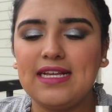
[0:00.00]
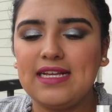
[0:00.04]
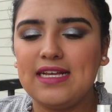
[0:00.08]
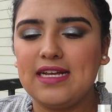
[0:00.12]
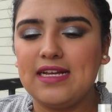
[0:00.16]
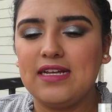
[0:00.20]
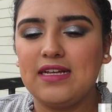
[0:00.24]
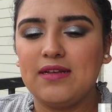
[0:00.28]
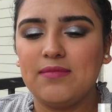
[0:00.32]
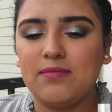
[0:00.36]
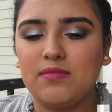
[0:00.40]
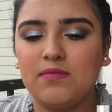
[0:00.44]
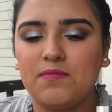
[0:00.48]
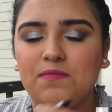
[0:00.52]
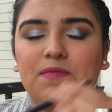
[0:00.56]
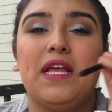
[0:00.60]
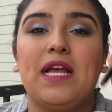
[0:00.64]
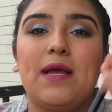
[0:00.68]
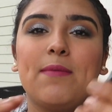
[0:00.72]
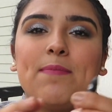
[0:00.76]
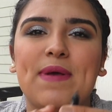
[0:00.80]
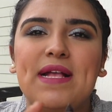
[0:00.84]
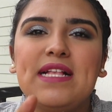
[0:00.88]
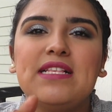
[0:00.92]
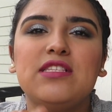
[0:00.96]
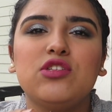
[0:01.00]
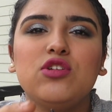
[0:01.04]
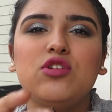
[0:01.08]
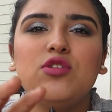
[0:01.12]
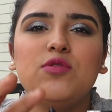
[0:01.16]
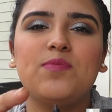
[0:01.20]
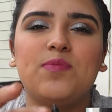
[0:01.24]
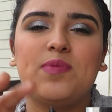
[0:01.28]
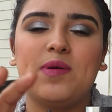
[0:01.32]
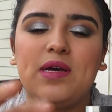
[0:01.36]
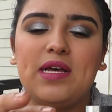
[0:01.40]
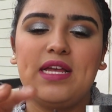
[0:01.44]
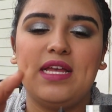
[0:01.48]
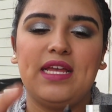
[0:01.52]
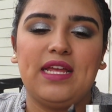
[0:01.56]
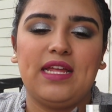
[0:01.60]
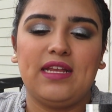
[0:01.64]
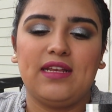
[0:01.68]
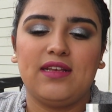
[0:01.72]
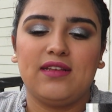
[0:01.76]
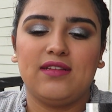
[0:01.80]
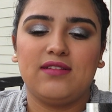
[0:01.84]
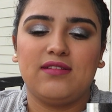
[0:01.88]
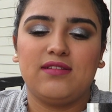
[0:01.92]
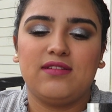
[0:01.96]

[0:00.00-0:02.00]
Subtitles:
like a pencil, but